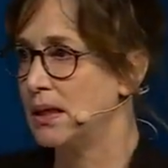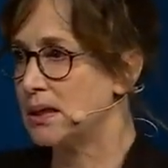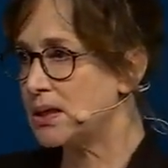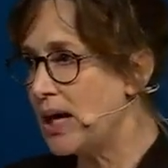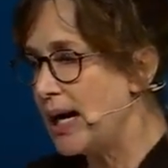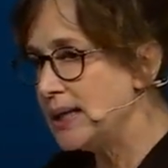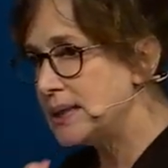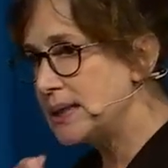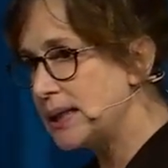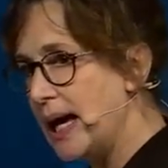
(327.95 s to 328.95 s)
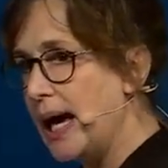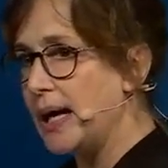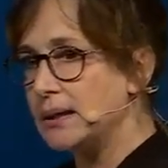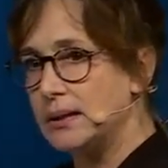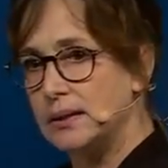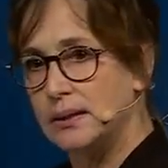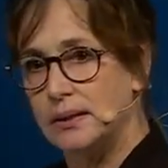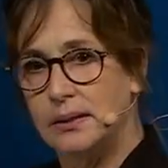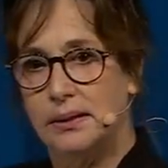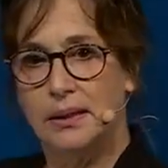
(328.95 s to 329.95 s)
are trying to get
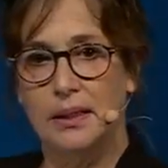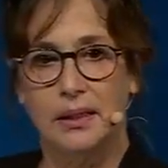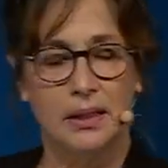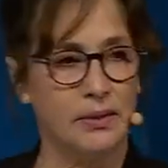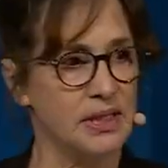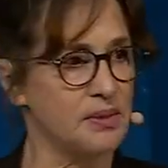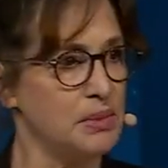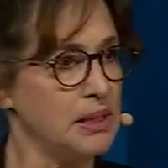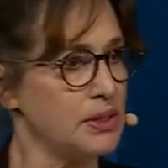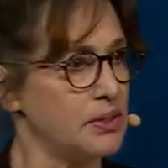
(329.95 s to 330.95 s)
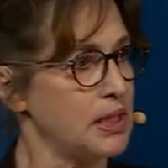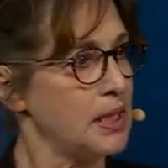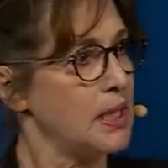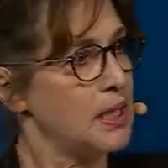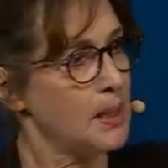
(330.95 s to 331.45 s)
the US military